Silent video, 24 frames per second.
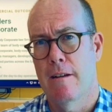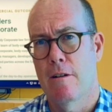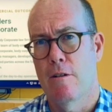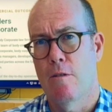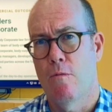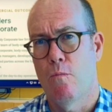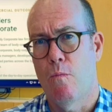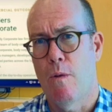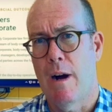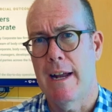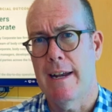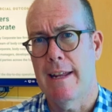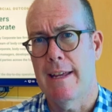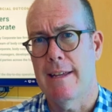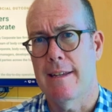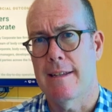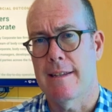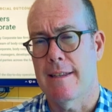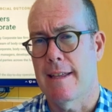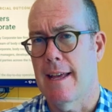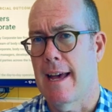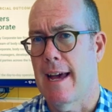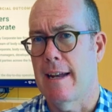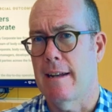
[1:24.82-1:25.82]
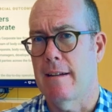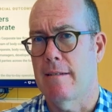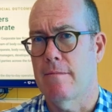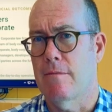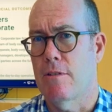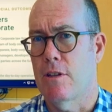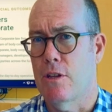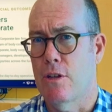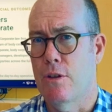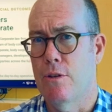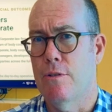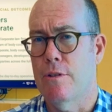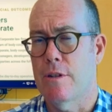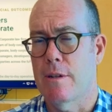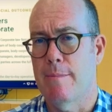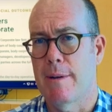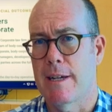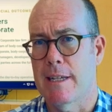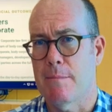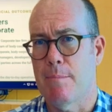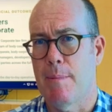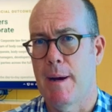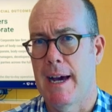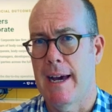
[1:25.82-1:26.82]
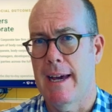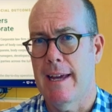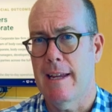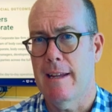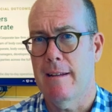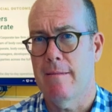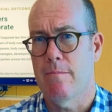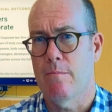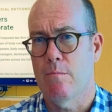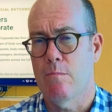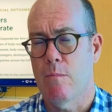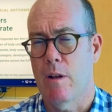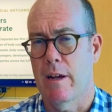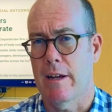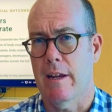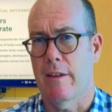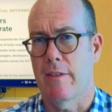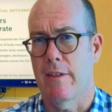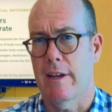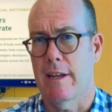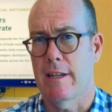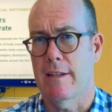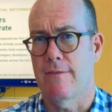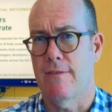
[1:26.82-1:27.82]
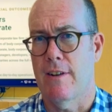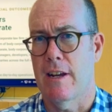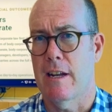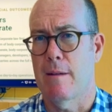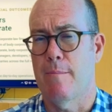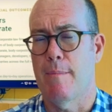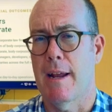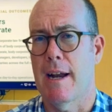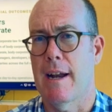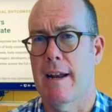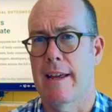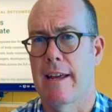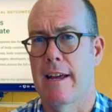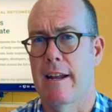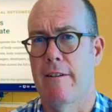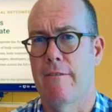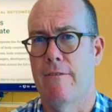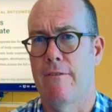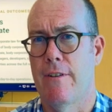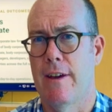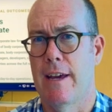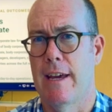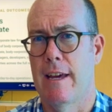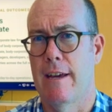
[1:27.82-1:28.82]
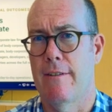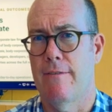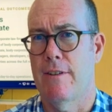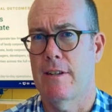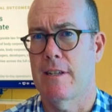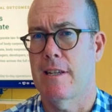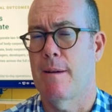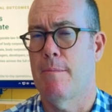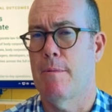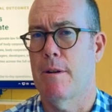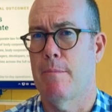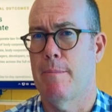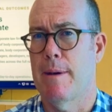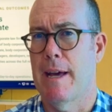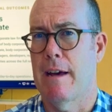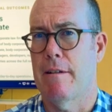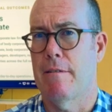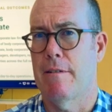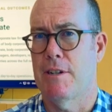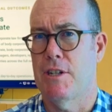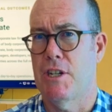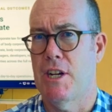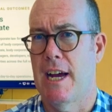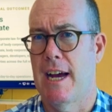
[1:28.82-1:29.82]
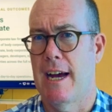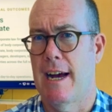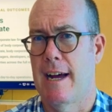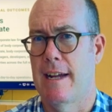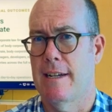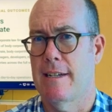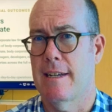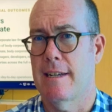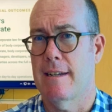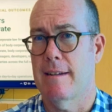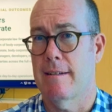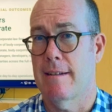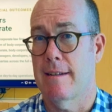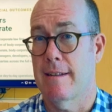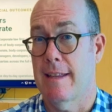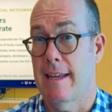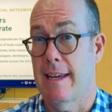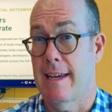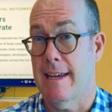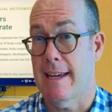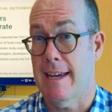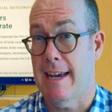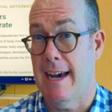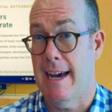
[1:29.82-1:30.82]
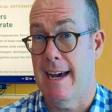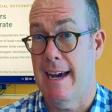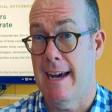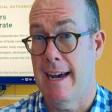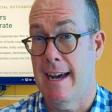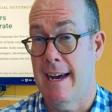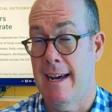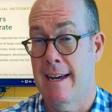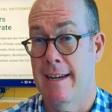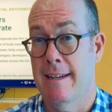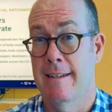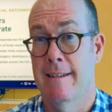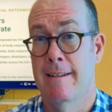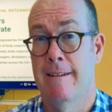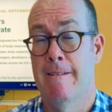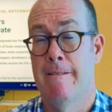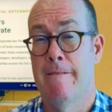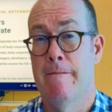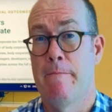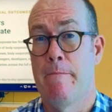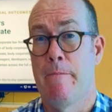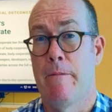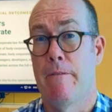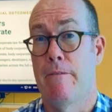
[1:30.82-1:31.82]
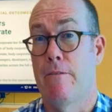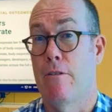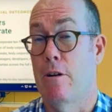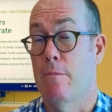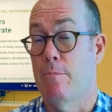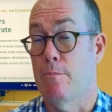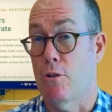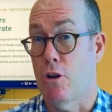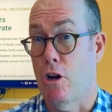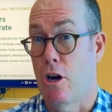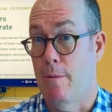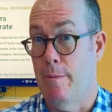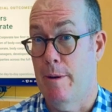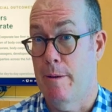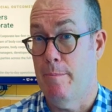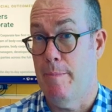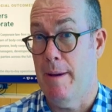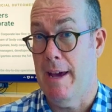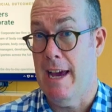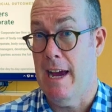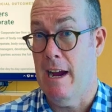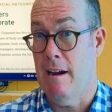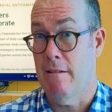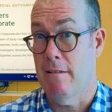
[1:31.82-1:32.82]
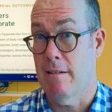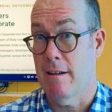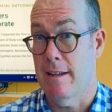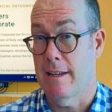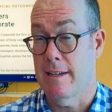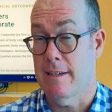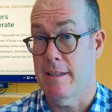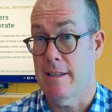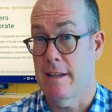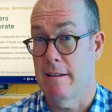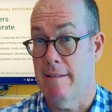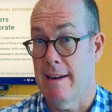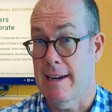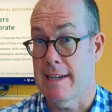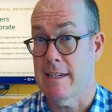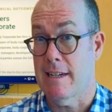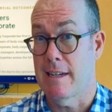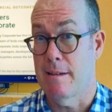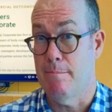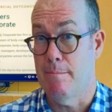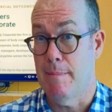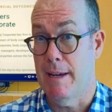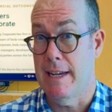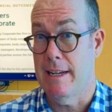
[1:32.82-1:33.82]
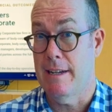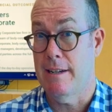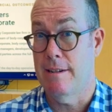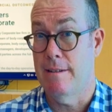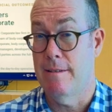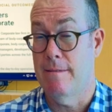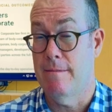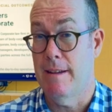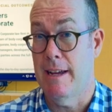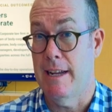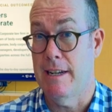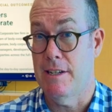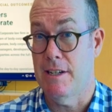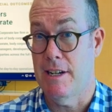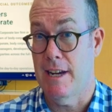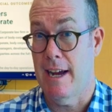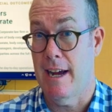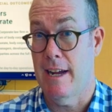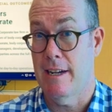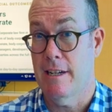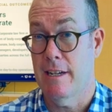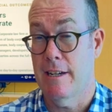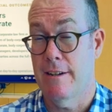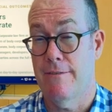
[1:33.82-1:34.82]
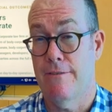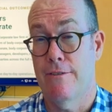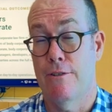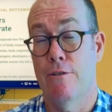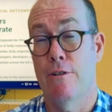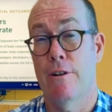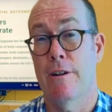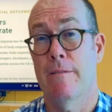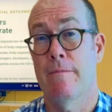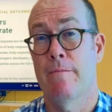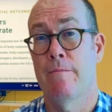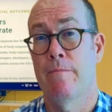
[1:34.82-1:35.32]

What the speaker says: One is that the user must pay. Like, I think it's fundamentally unfair for someone to be able to charge their car from common power unless they're actually metered and charging for it,